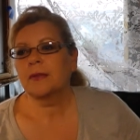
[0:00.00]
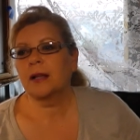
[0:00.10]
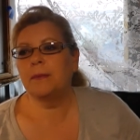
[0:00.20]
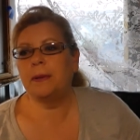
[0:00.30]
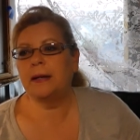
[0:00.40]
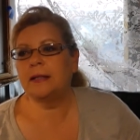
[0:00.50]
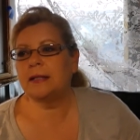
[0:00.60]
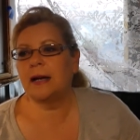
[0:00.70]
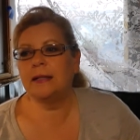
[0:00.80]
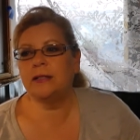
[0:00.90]

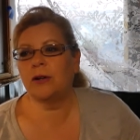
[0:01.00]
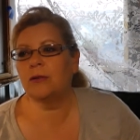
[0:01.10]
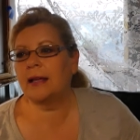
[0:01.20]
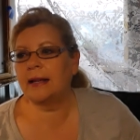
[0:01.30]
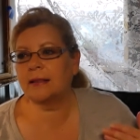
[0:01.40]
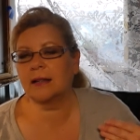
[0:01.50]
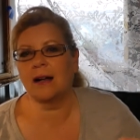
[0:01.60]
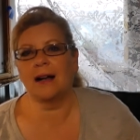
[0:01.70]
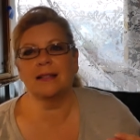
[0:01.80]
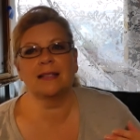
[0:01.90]
But I don't like the
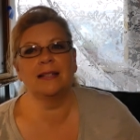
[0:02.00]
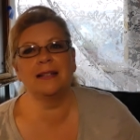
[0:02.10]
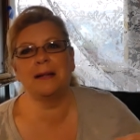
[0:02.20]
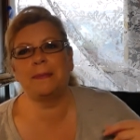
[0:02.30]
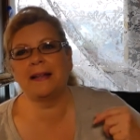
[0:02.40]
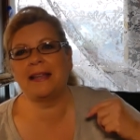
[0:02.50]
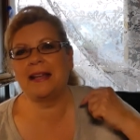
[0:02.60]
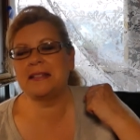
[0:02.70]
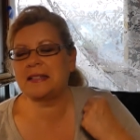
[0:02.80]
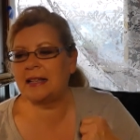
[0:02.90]
gossip. I
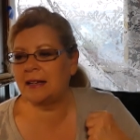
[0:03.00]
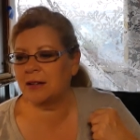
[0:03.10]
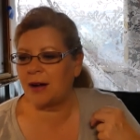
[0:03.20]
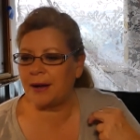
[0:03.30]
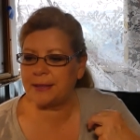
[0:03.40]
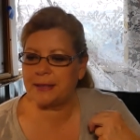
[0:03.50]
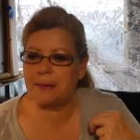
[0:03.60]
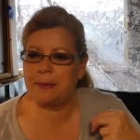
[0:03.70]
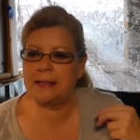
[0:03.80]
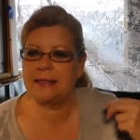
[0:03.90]
can't stand
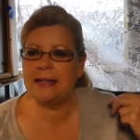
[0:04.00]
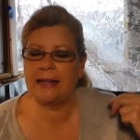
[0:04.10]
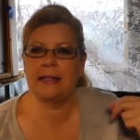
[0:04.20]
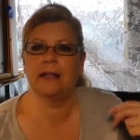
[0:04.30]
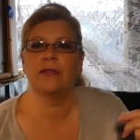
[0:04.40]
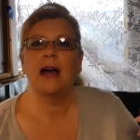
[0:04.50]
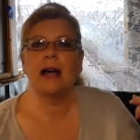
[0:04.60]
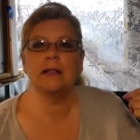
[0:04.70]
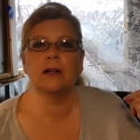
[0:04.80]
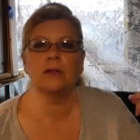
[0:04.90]
gossip. It's negative.
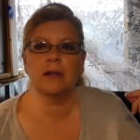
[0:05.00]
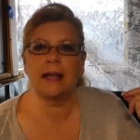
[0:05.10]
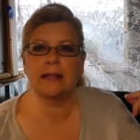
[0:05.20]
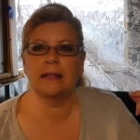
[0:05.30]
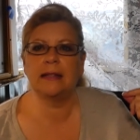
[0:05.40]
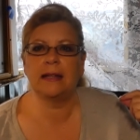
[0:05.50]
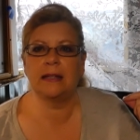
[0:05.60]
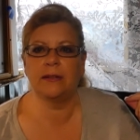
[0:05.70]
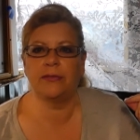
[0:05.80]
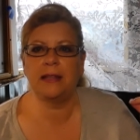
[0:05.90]
I don't like the
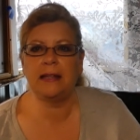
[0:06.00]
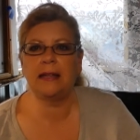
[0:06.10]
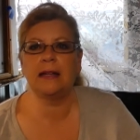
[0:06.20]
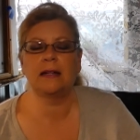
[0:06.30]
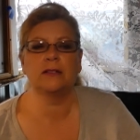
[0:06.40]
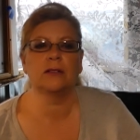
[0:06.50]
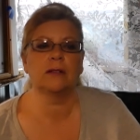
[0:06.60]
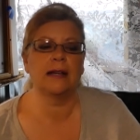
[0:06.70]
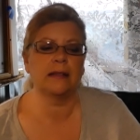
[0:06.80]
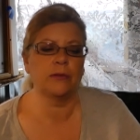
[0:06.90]
negative thinking. I don't
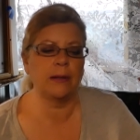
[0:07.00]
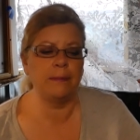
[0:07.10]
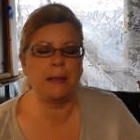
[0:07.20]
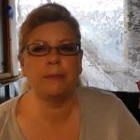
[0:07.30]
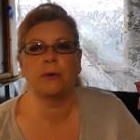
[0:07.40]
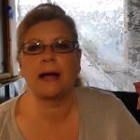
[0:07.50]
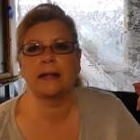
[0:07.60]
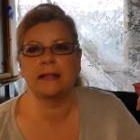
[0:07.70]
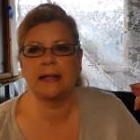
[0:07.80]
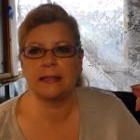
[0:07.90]
like the way people
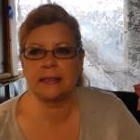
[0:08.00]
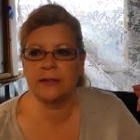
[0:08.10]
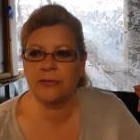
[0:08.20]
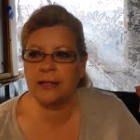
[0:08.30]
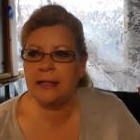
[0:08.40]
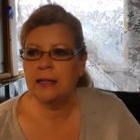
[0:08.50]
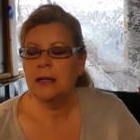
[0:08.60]
act negatively.